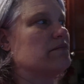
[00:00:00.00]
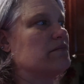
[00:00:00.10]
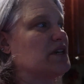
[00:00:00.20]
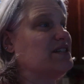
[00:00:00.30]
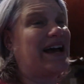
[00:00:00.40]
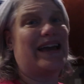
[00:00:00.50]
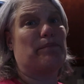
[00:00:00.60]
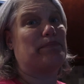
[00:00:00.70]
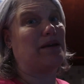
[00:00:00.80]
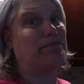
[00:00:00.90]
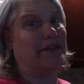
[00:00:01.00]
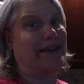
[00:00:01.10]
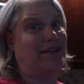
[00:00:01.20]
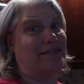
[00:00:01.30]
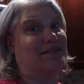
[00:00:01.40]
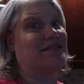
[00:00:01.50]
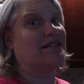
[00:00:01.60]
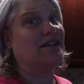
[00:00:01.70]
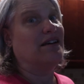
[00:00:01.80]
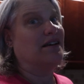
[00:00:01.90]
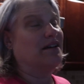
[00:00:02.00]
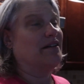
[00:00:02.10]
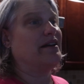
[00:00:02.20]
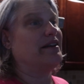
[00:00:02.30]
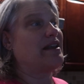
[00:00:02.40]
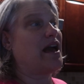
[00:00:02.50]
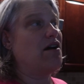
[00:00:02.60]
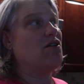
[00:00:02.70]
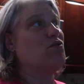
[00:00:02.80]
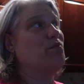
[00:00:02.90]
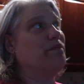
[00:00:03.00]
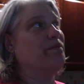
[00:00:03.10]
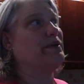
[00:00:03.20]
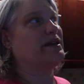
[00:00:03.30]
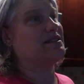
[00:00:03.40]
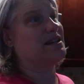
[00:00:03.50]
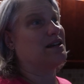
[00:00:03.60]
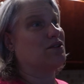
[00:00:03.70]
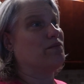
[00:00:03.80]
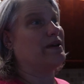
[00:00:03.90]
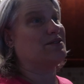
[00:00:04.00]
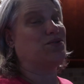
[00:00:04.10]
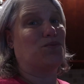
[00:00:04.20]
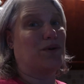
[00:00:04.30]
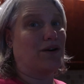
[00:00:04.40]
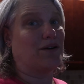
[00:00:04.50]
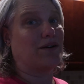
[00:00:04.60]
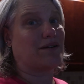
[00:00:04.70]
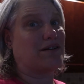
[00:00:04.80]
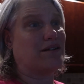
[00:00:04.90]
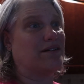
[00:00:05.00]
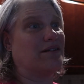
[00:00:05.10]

because I had big plans, and now because I got to go back to work,